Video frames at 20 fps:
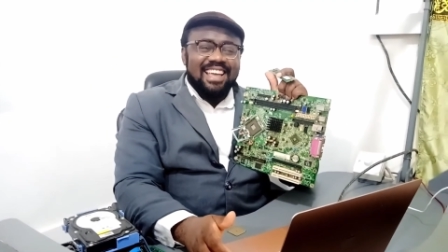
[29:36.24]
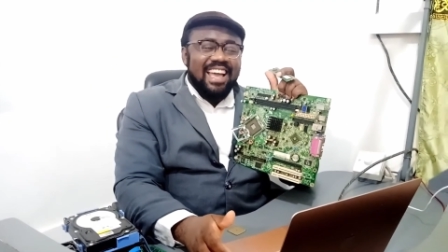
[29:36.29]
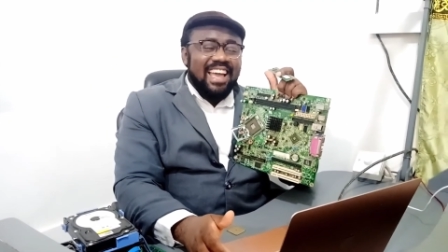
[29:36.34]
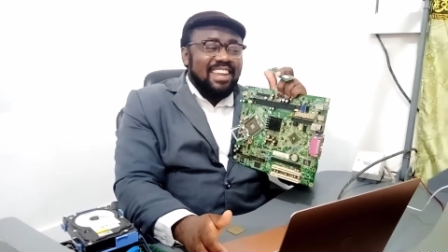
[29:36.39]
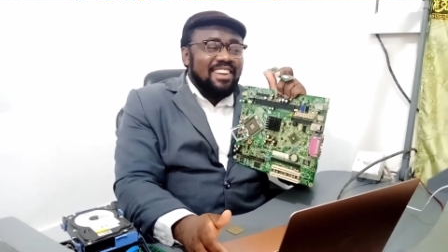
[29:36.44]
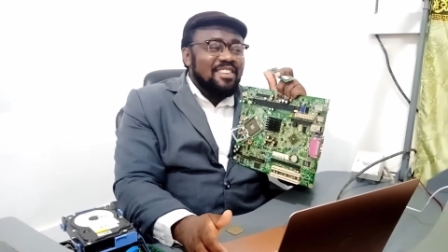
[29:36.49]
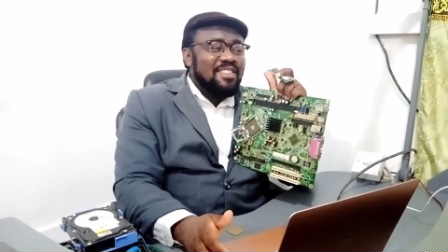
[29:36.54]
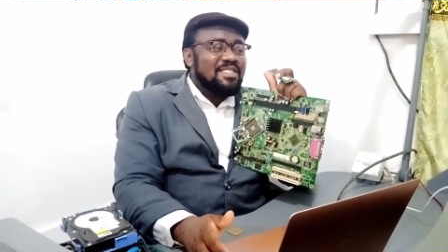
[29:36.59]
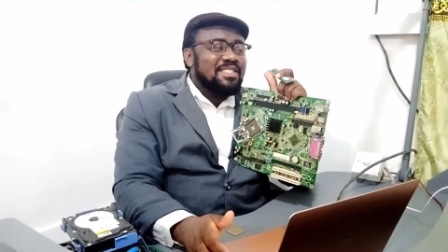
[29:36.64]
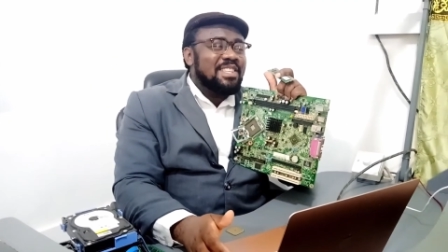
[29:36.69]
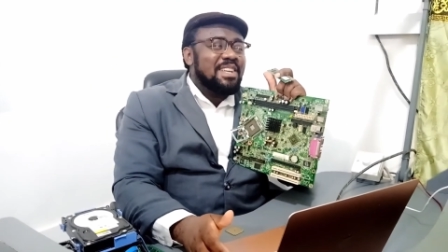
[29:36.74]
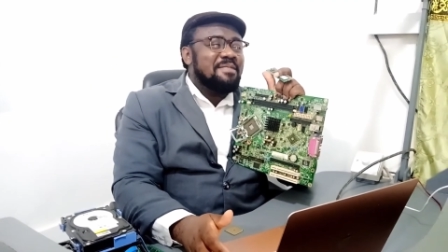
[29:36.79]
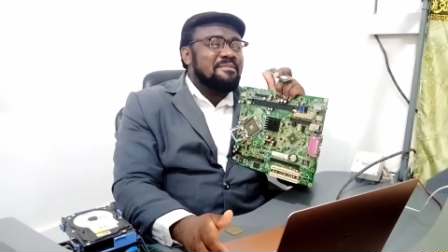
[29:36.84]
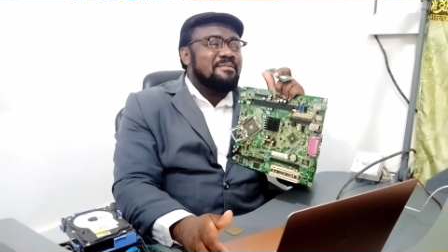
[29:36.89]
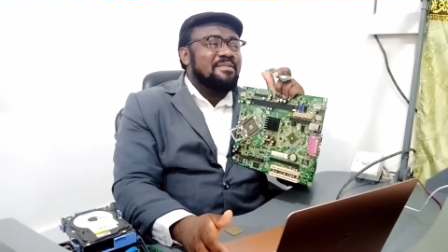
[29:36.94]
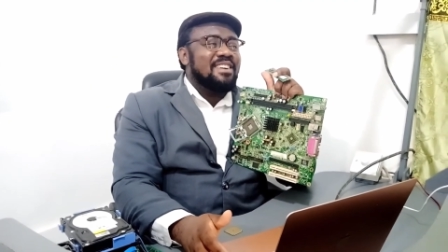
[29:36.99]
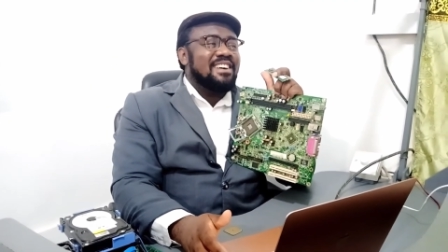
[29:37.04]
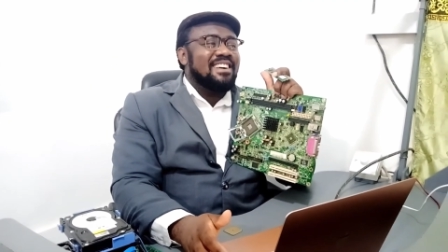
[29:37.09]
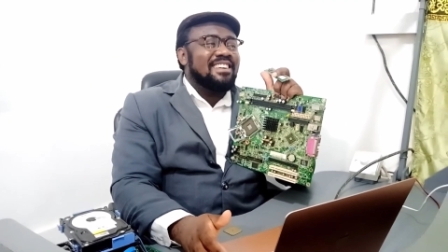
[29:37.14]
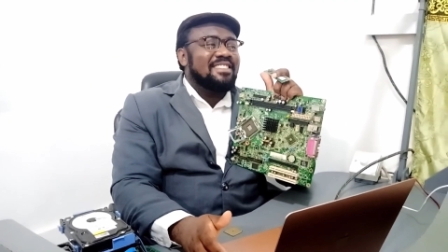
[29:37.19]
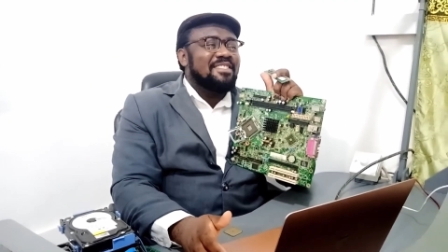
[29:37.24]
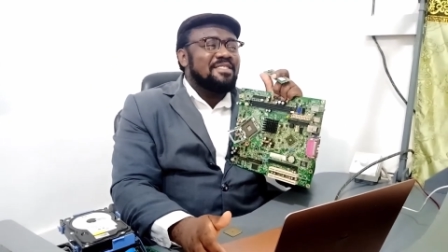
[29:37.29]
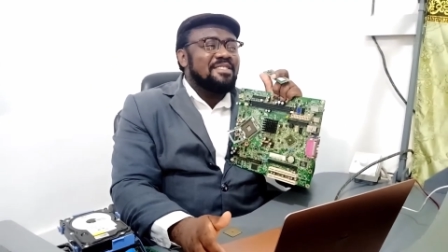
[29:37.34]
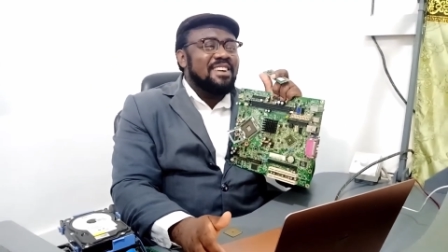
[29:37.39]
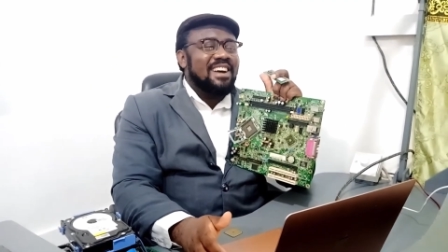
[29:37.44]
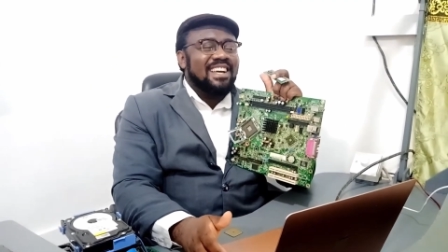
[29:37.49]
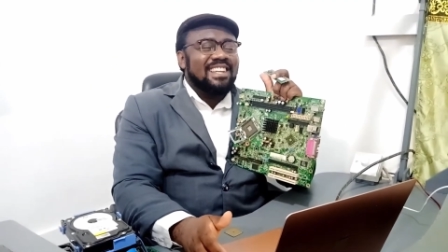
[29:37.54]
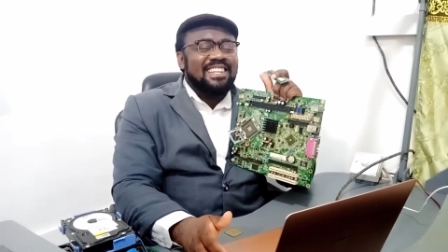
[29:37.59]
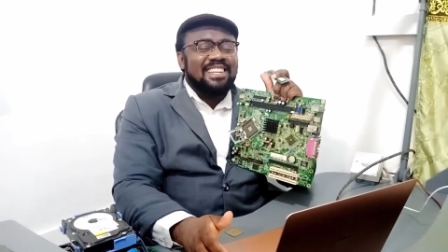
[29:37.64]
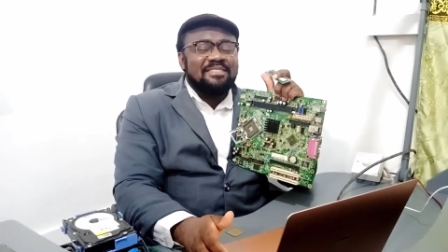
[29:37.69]
I know someone who
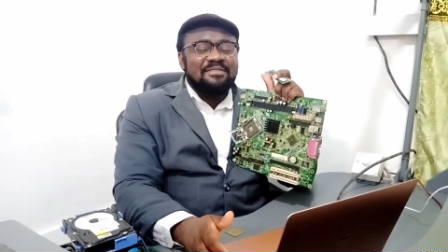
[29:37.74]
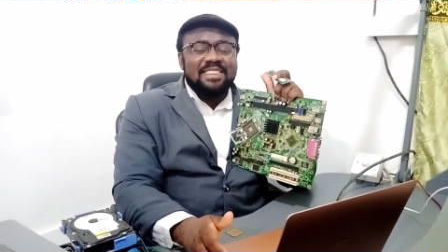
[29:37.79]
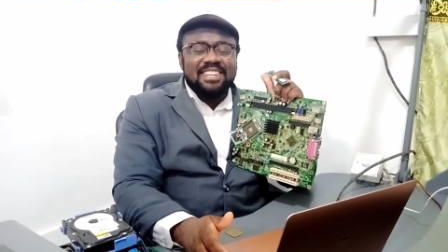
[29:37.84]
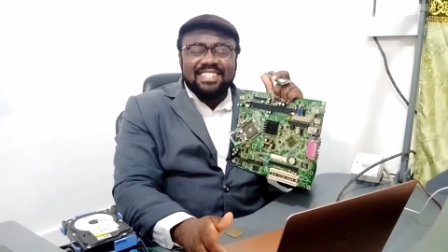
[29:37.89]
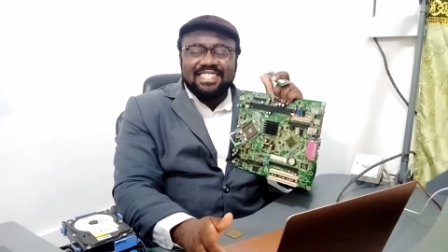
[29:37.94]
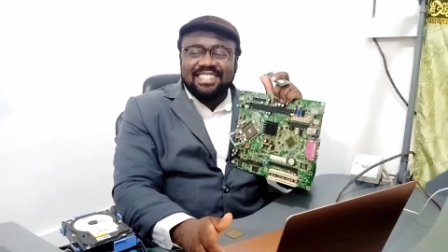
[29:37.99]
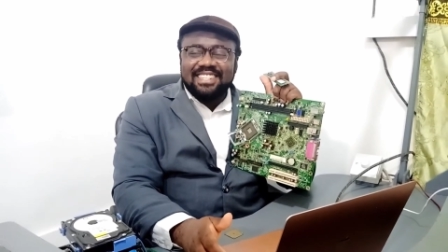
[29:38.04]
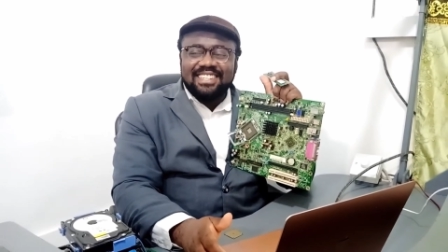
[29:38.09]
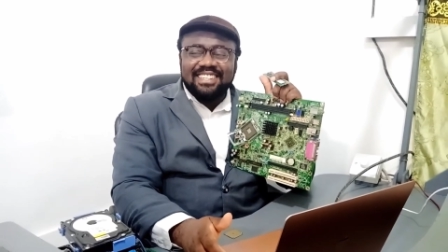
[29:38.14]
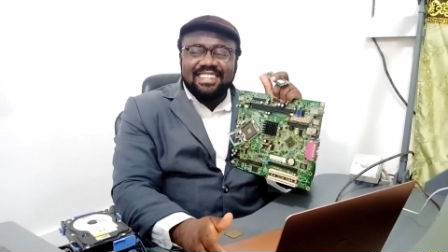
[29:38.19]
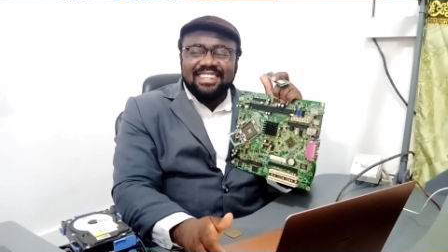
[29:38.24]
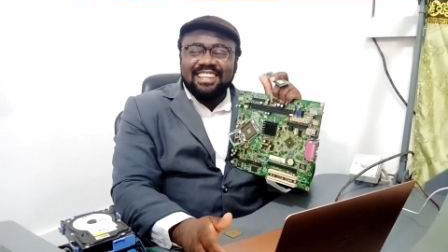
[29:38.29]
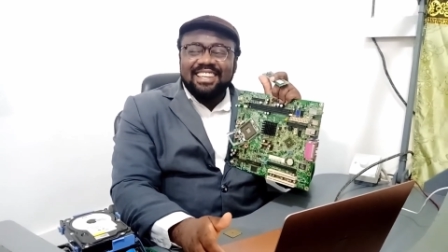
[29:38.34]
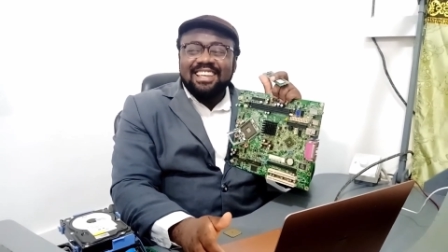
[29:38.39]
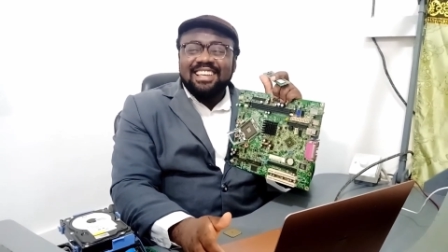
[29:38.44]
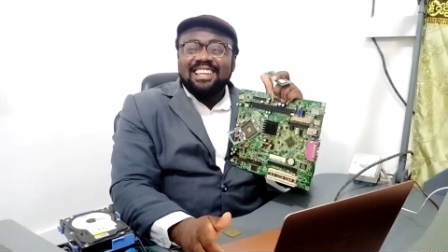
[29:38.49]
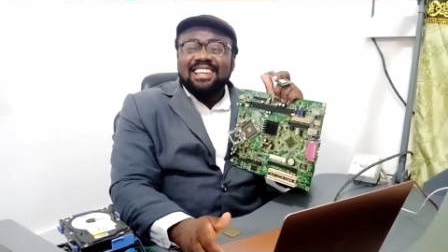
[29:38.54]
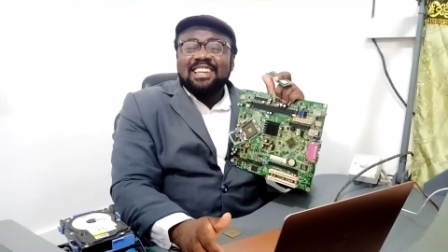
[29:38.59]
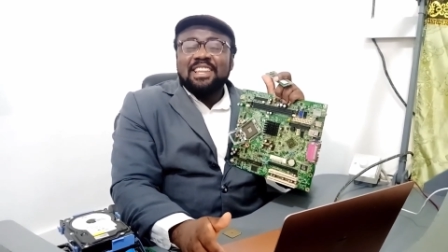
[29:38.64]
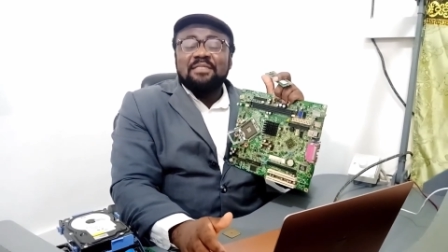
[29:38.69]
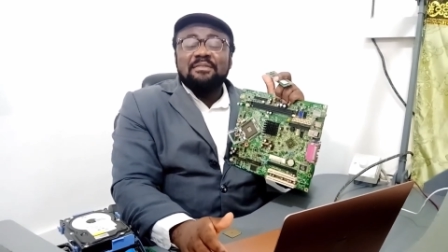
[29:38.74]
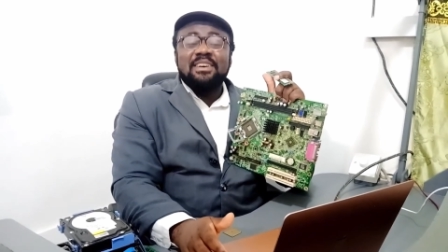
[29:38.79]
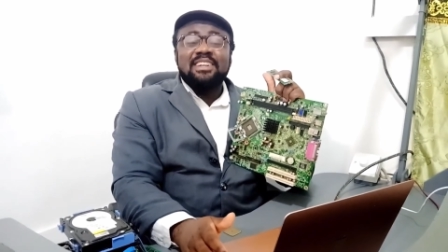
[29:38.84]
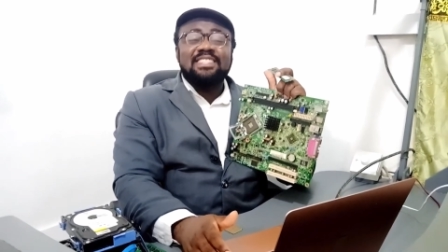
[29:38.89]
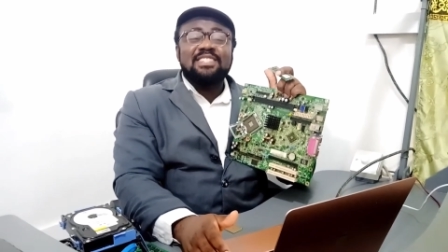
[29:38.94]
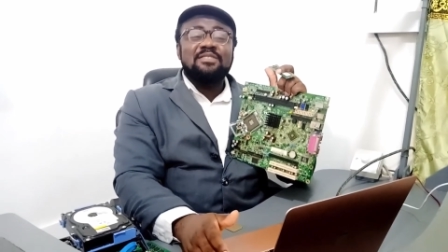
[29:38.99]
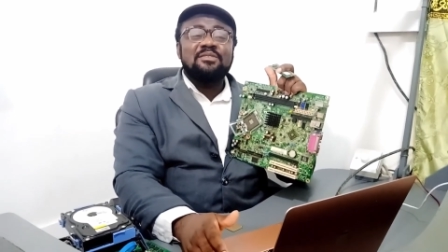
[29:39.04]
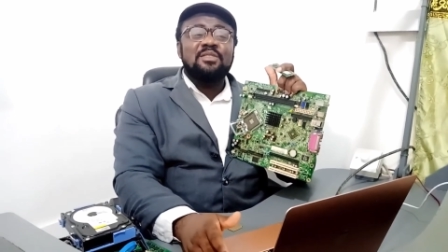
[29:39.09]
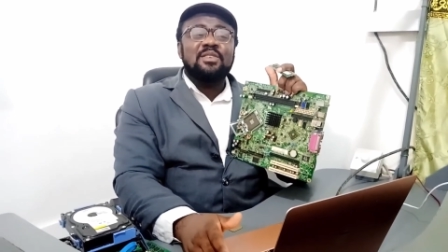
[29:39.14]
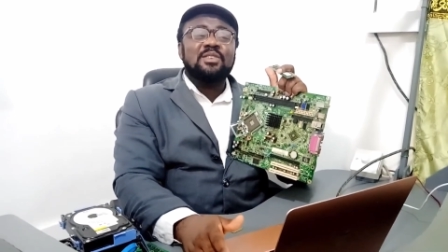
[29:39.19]
had a machine. The
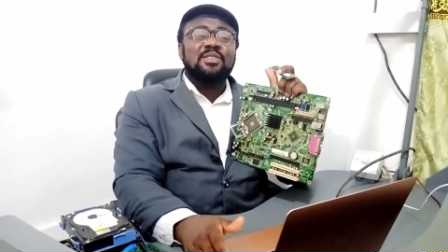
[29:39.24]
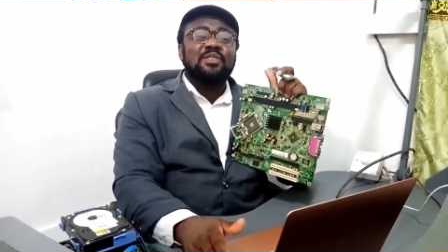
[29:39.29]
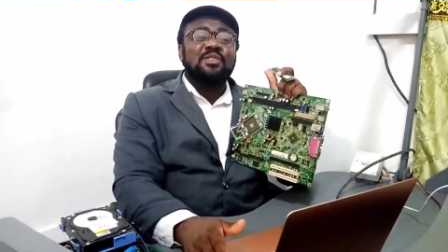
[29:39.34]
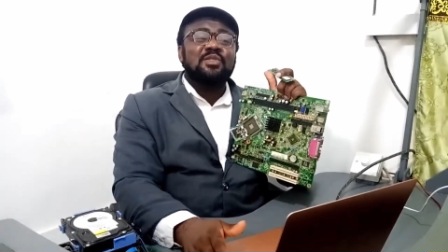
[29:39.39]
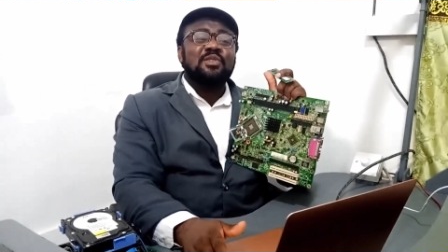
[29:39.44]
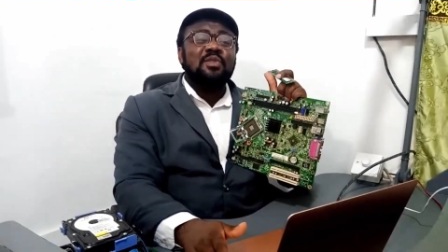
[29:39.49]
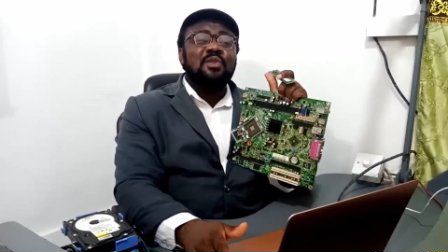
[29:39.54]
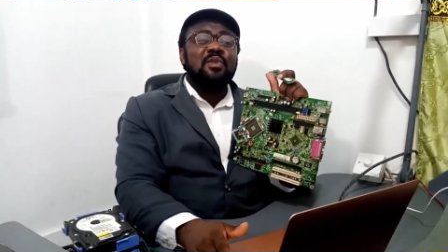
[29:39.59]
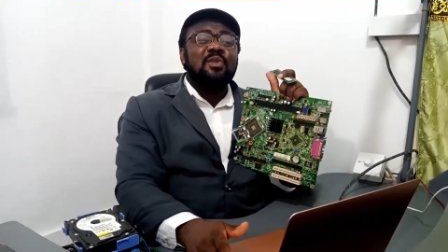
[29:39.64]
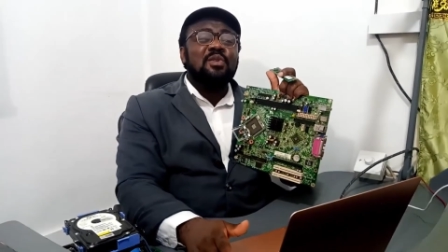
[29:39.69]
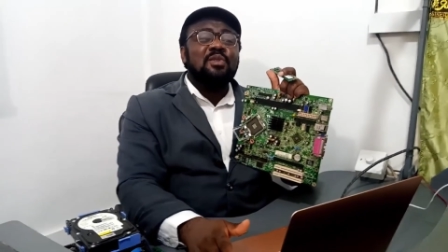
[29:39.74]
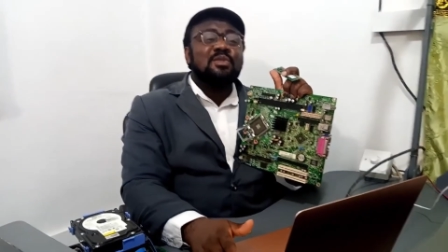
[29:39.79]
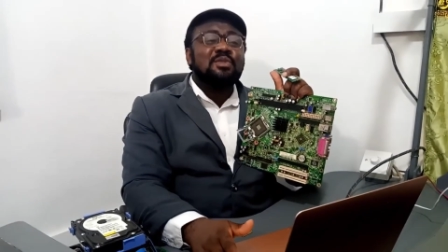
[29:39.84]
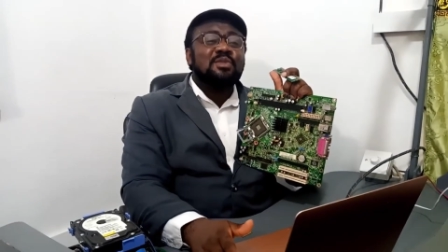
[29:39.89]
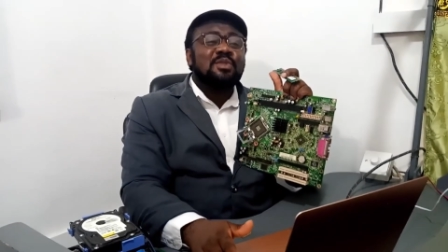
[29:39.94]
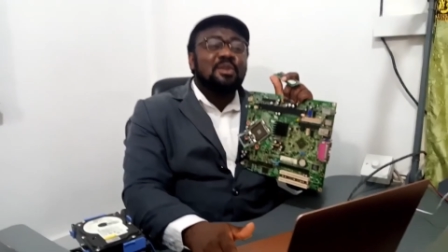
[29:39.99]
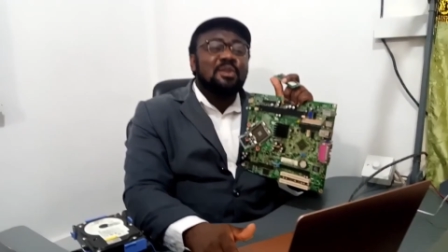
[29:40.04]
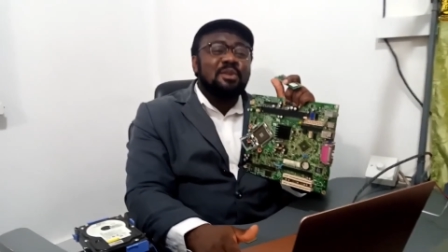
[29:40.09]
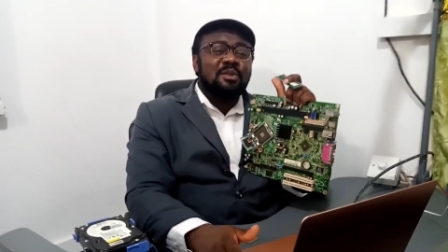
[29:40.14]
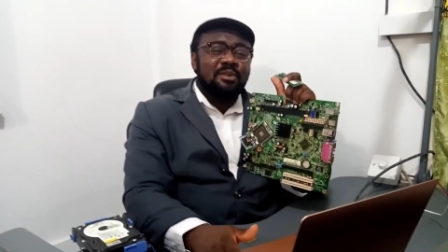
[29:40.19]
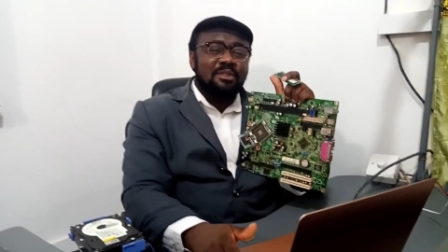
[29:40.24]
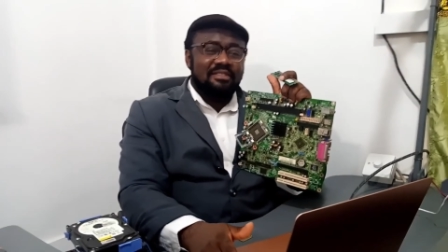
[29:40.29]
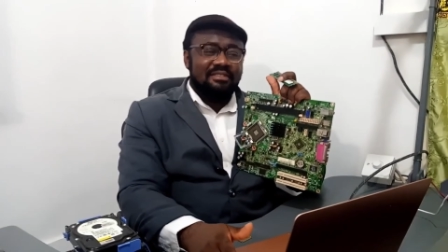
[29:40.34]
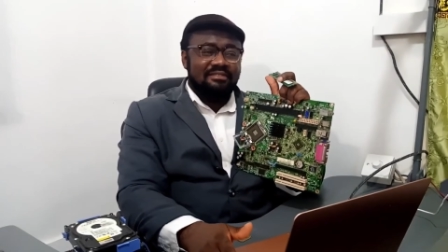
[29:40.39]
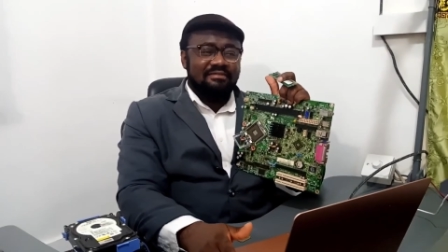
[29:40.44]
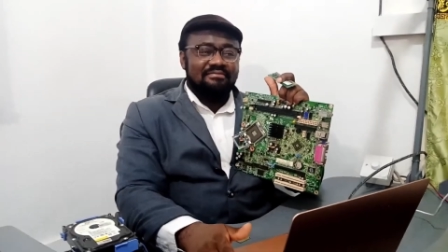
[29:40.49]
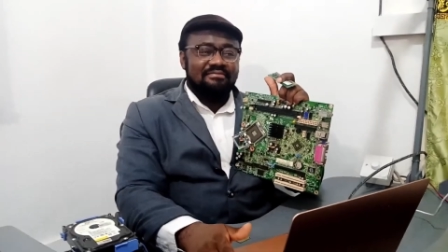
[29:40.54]
machine was so slow.